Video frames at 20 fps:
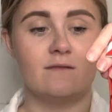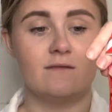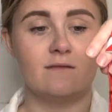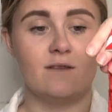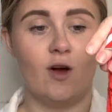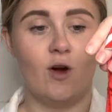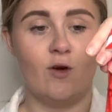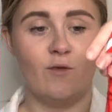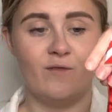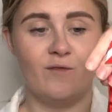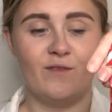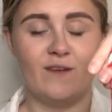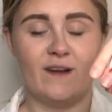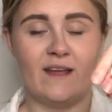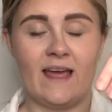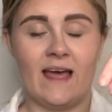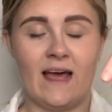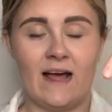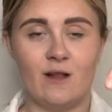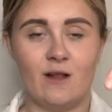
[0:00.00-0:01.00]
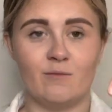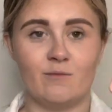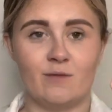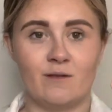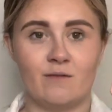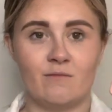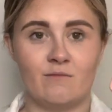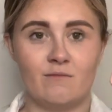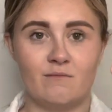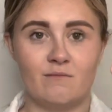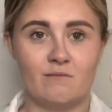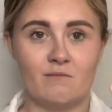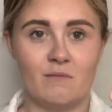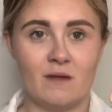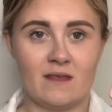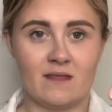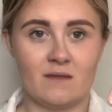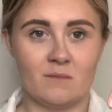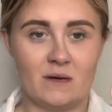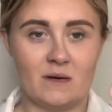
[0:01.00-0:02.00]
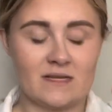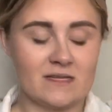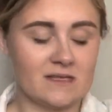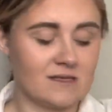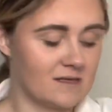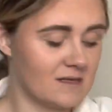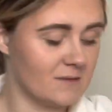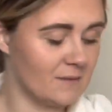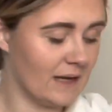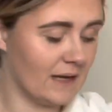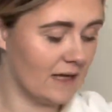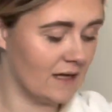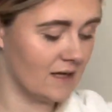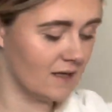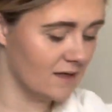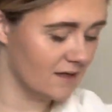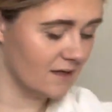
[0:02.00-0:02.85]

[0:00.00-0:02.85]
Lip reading: hopefully help make them listen to me.